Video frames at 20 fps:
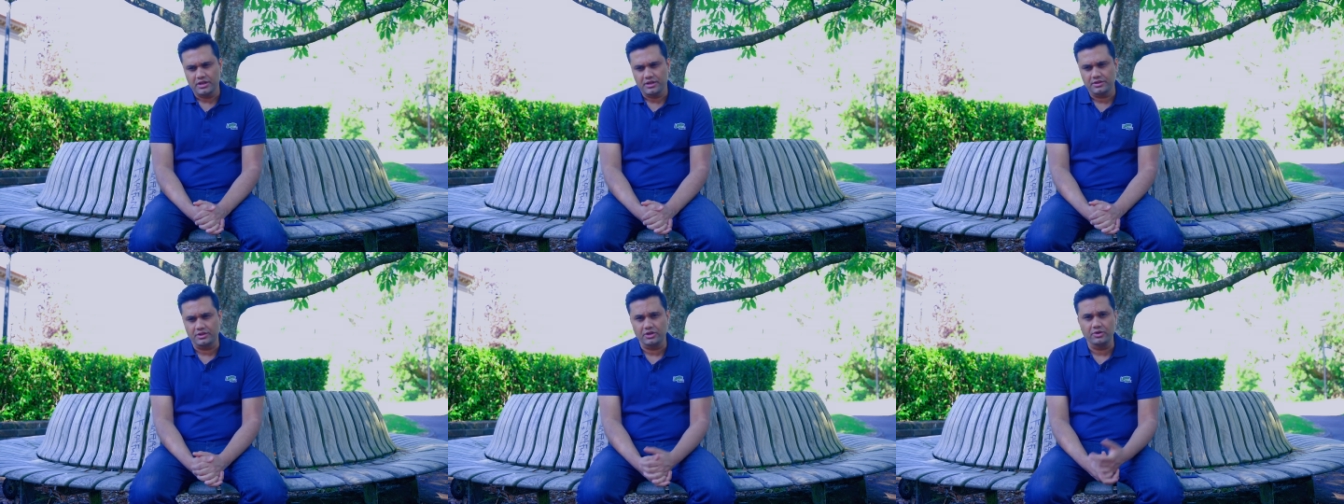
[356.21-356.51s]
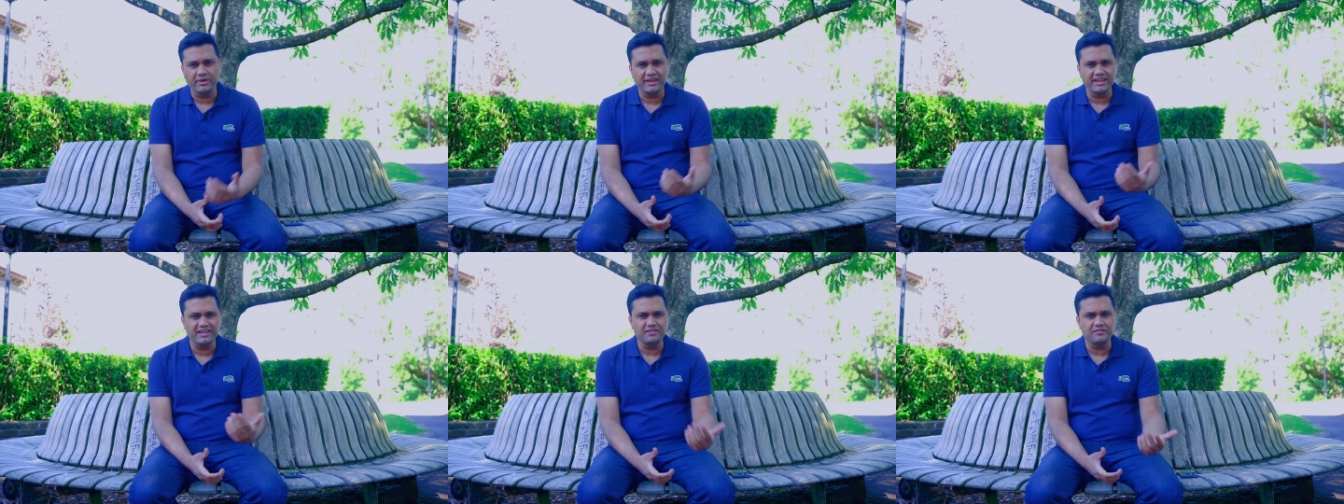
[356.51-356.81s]
The
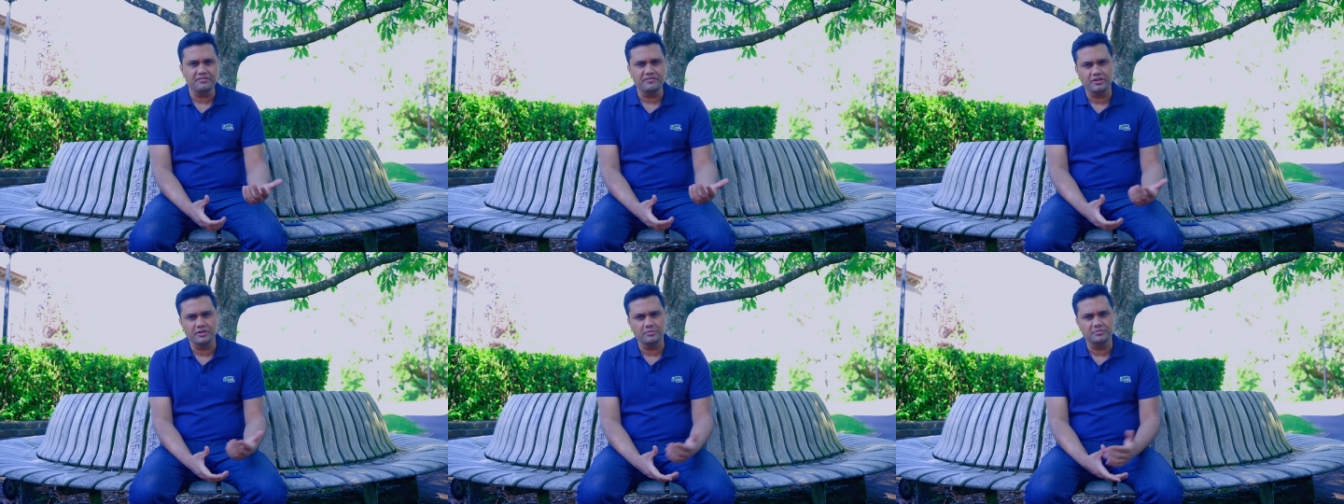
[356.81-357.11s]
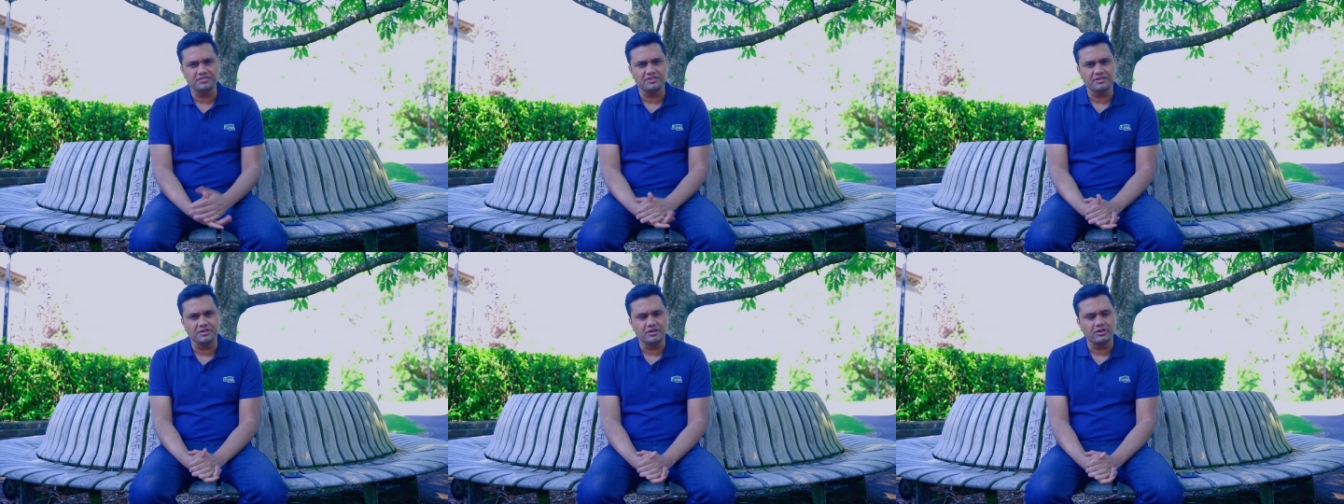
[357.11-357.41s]
Korean
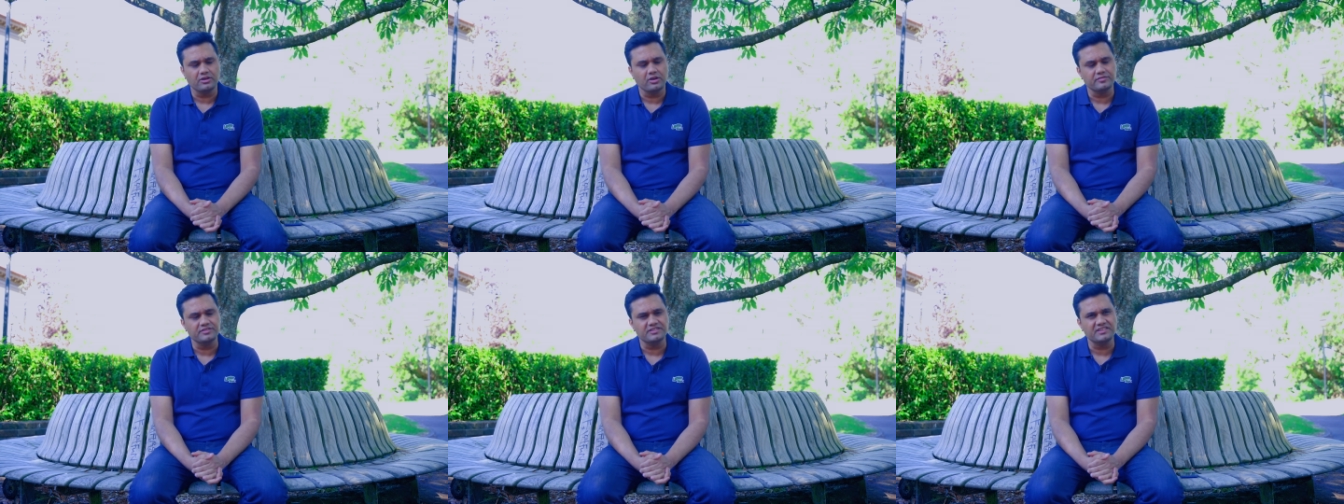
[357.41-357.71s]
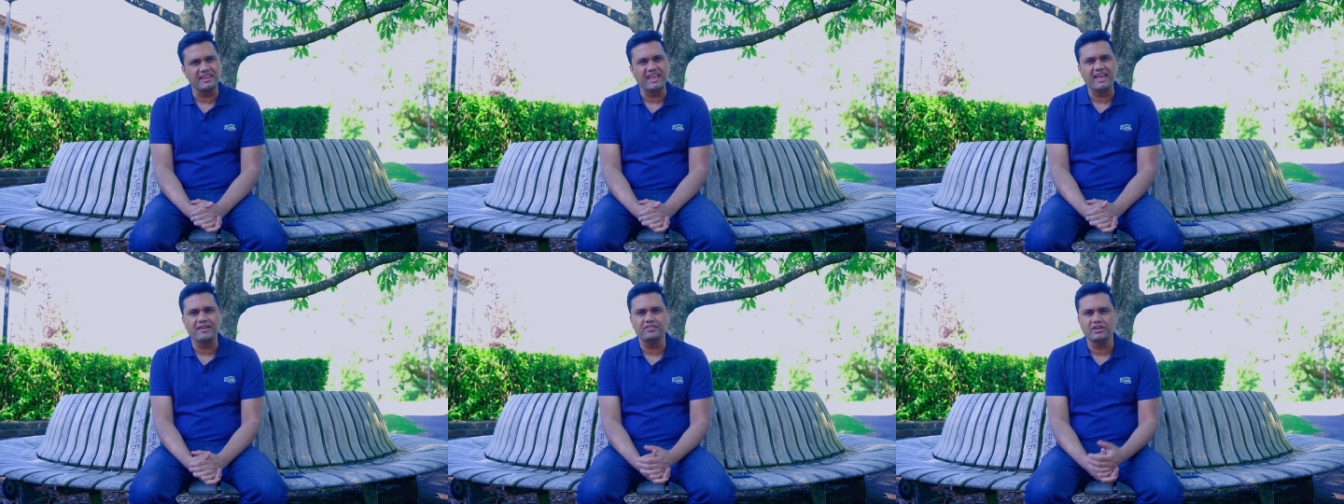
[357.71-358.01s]
films
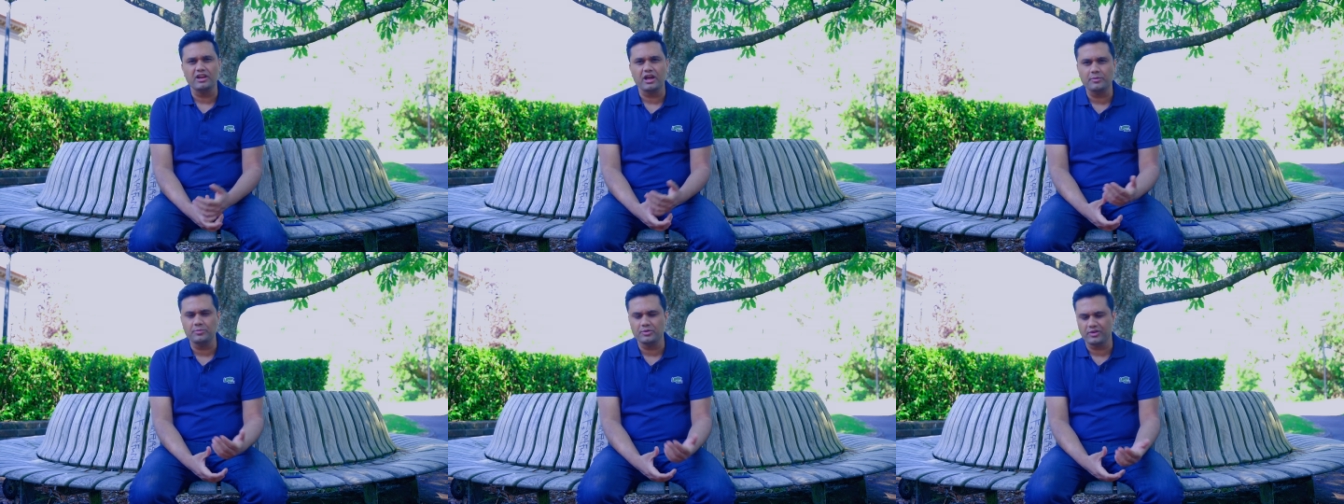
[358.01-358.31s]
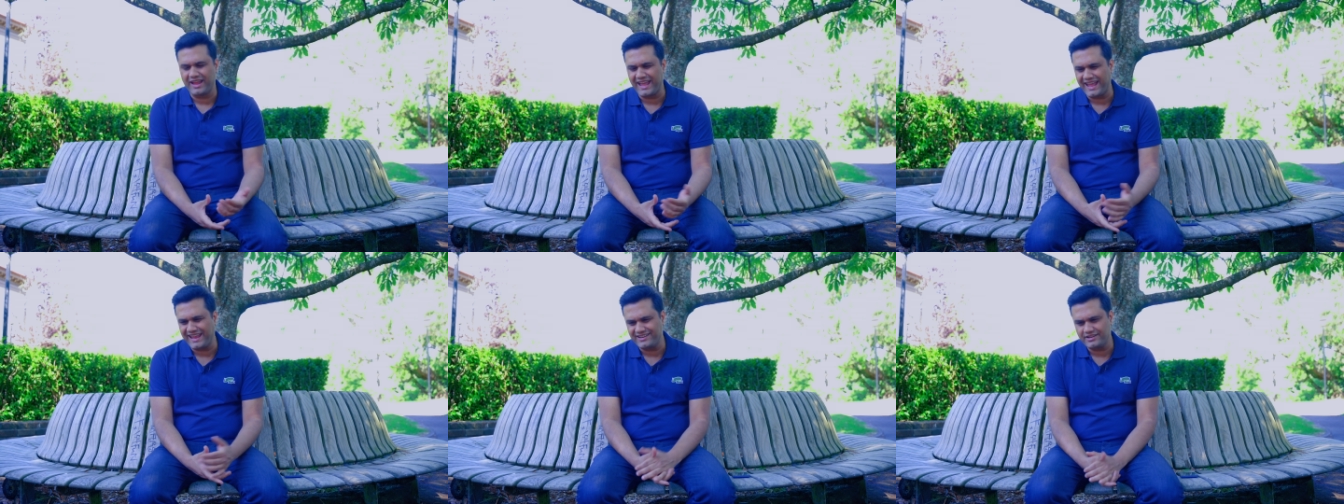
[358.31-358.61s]
obviously have an upper
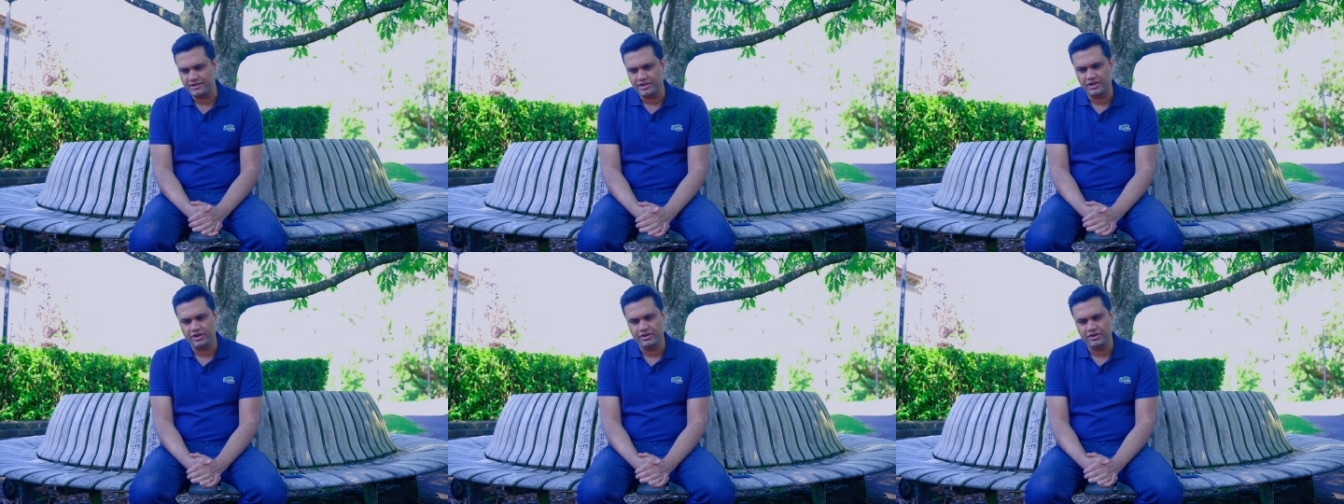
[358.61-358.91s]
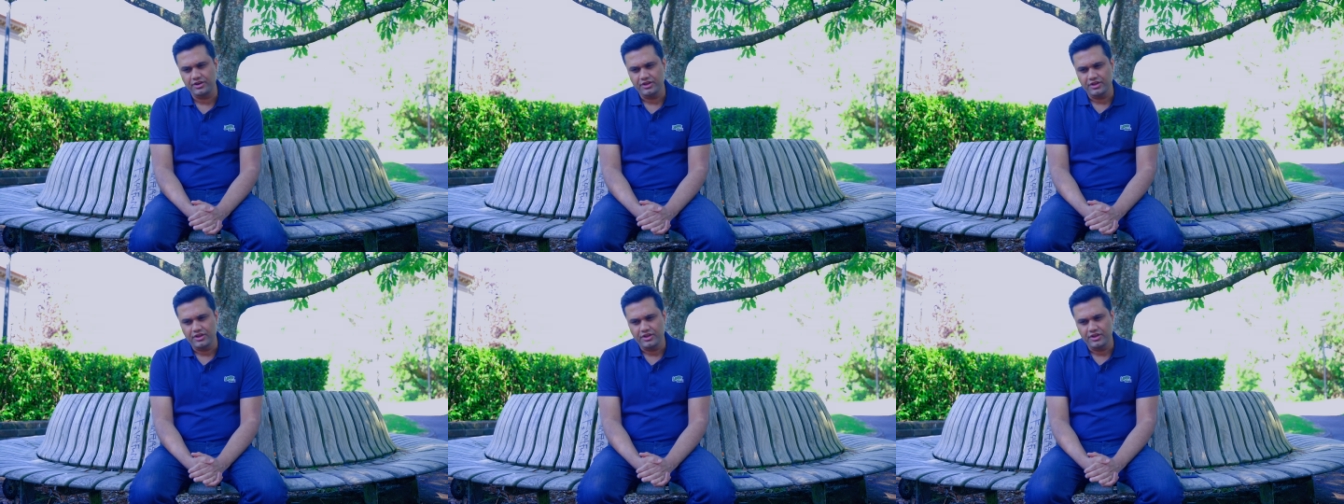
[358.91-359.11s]
hand here.